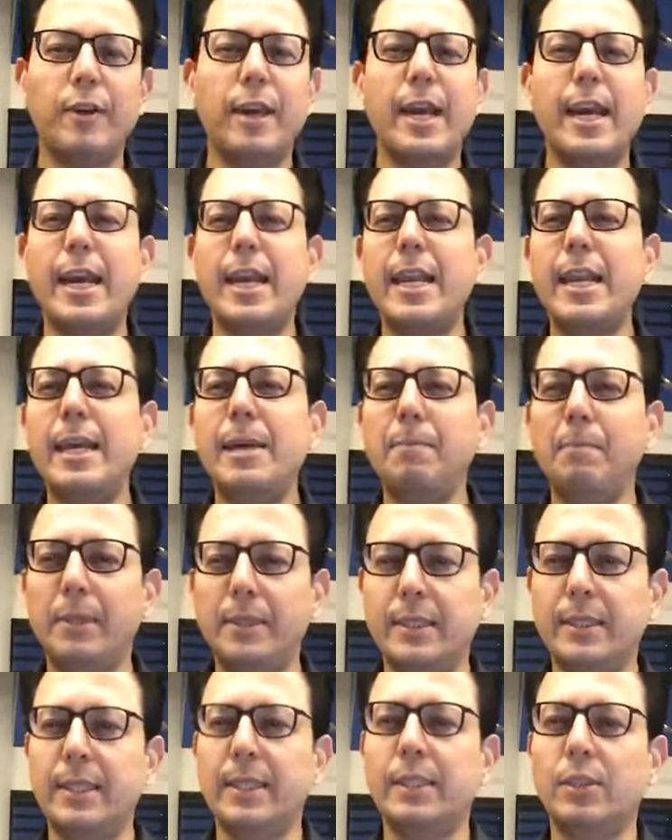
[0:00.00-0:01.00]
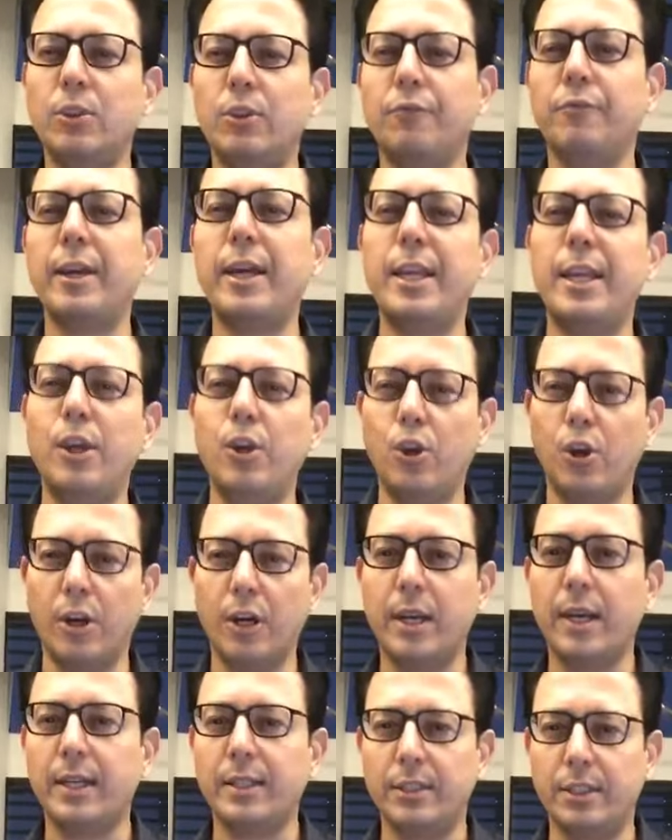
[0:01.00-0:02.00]
any business, of any
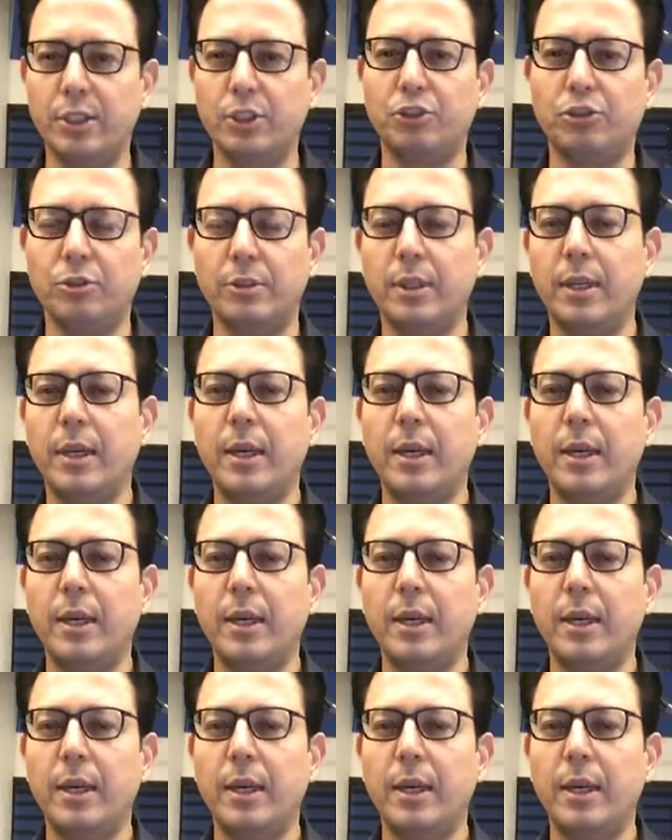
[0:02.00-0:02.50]
organization.